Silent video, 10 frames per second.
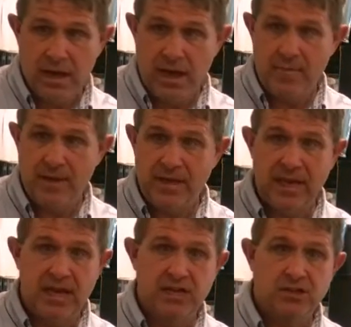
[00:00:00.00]
It
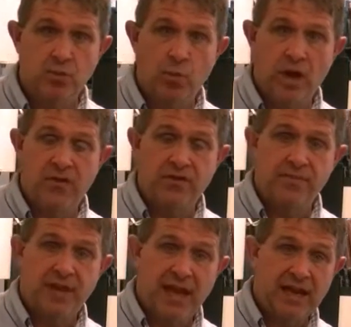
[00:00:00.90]
begins with
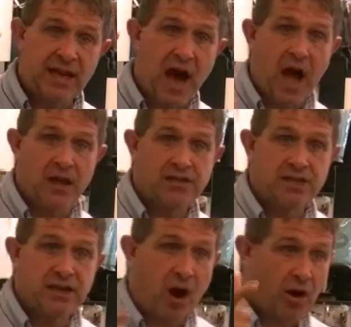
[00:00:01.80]

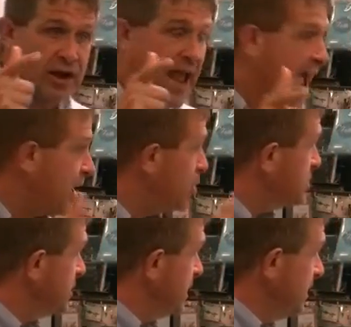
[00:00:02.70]
acknowledging our
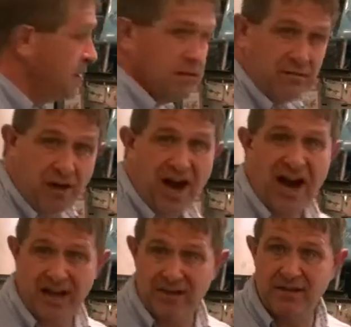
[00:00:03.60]
inadequacy, right?